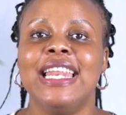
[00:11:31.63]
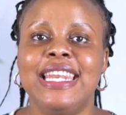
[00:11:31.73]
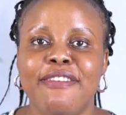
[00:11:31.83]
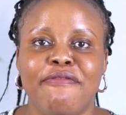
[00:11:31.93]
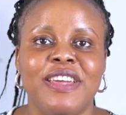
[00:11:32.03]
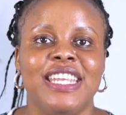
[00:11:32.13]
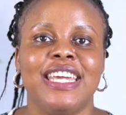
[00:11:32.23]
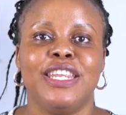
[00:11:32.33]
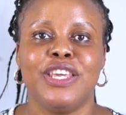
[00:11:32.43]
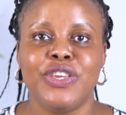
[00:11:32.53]
living
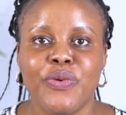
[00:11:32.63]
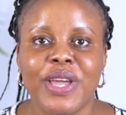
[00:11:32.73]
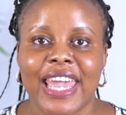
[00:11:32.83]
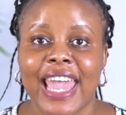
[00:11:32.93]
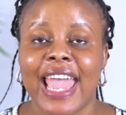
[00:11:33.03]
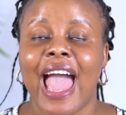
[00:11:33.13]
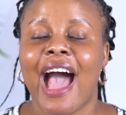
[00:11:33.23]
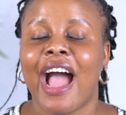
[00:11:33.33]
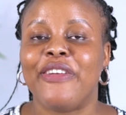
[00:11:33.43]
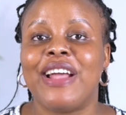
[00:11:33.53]
in the UK,
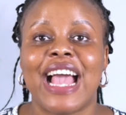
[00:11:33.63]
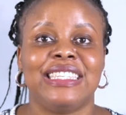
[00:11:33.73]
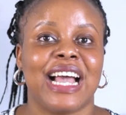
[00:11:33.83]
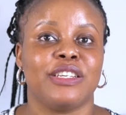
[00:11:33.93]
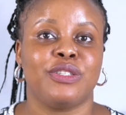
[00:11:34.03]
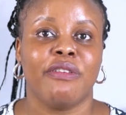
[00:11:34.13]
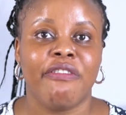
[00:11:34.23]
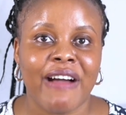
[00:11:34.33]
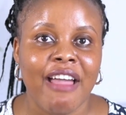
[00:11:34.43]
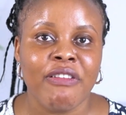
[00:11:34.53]
how you guys are
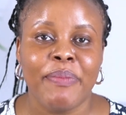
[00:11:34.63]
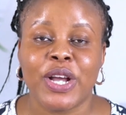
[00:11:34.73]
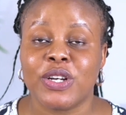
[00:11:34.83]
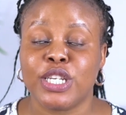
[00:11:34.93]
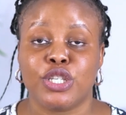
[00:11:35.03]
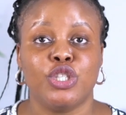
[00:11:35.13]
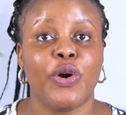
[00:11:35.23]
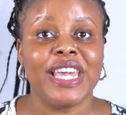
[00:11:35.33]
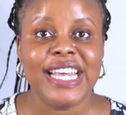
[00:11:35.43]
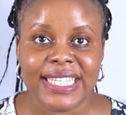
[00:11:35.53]
surviving, because it's
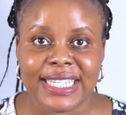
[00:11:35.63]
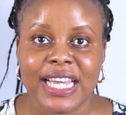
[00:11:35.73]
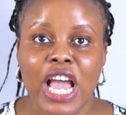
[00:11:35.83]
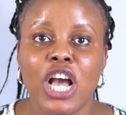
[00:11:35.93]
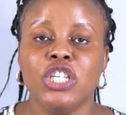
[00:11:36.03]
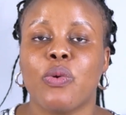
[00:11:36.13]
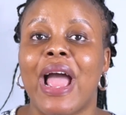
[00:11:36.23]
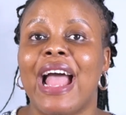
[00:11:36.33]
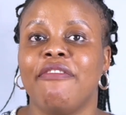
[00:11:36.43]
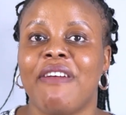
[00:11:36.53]
not easy. So
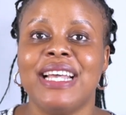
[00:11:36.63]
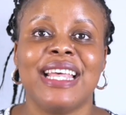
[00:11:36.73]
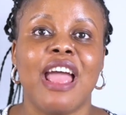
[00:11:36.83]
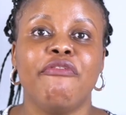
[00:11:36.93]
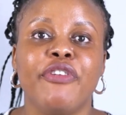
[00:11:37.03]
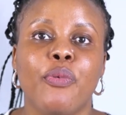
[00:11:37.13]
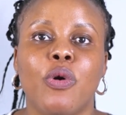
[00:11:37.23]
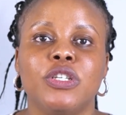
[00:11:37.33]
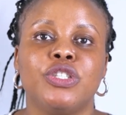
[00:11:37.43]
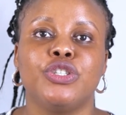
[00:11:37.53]
I advise
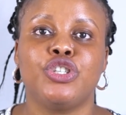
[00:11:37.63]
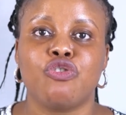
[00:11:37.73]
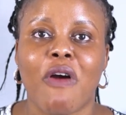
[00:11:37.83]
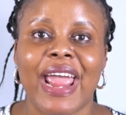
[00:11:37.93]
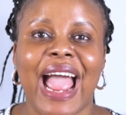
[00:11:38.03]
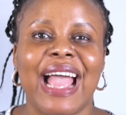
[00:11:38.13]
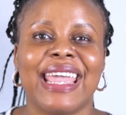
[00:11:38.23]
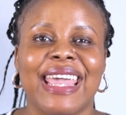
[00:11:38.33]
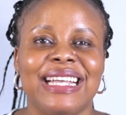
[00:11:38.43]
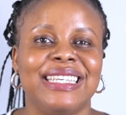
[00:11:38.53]
everyone to try
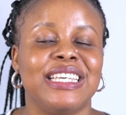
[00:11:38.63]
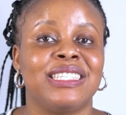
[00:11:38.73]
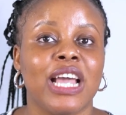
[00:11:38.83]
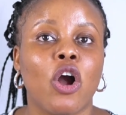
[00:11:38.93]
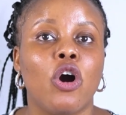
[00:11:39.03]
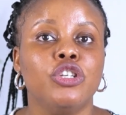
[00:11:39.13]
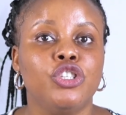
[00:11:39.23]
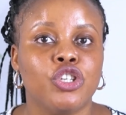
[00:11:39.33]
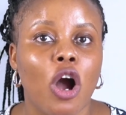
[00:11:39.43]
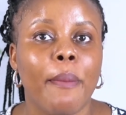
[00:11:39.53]
and get a
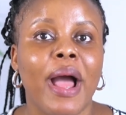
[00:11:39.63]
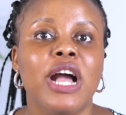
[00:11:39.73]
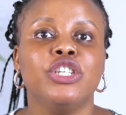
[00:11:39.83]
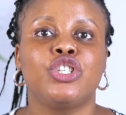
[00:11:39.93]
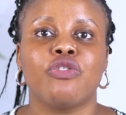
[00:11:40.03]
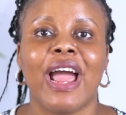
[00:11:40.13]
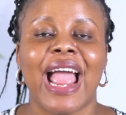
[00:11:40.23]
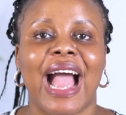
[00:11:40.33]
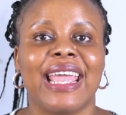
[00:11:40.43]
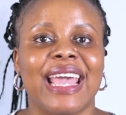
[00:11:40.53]
second job, try
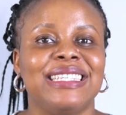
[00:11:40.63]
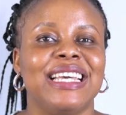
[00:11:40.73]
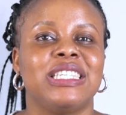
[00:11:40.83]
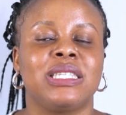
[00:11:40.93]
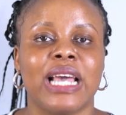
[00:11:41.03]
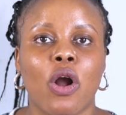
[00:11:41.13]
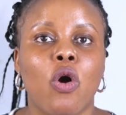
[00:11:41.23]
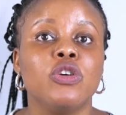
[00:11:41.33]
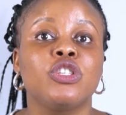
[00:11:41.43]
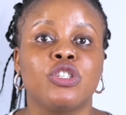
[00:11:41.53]
and get a
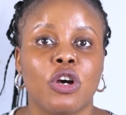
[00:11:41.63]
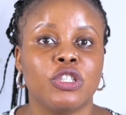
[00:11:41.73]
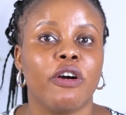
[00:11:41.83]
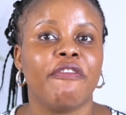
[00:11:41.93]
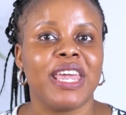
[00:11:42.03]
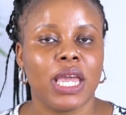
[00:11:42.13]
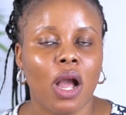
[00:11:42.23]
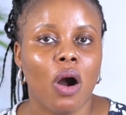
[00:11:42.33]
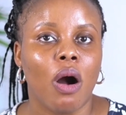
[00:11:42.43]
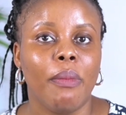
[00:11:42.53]
second source of
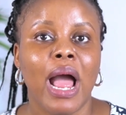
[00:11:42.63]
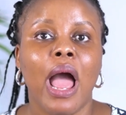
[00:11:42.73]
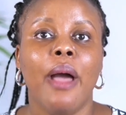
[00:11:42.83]
income,